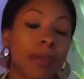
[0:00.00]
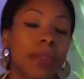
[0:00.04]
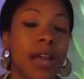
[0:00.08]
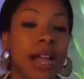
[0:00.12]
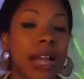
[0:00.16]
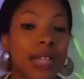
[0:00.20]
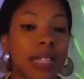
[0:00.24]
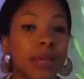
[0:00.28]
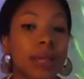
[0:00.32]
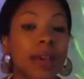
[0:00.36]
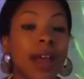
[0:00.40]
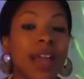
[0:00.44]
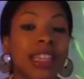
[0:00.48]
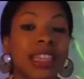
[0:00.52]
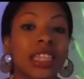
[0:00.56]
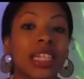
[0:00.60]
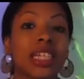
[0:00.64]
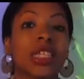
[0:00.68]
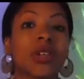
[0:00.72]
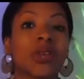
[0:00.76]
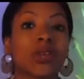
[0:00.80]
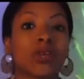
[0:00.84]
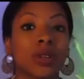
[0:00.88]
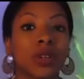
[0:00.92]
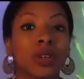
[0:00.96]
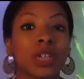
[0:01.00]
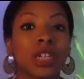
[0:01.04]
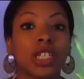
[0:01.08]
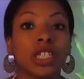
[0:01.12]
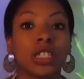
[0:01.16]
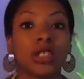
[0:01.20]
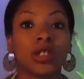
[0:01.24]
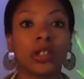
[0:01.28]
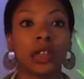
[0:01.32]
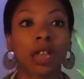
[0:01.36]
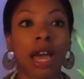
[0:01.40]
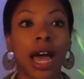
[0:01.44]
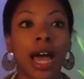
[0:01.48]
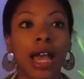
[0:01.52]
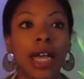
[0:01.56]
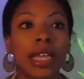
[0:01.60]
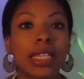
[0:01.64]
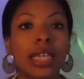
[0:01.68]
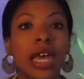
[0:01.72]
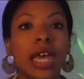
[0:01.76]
That's where I think the real issue lies.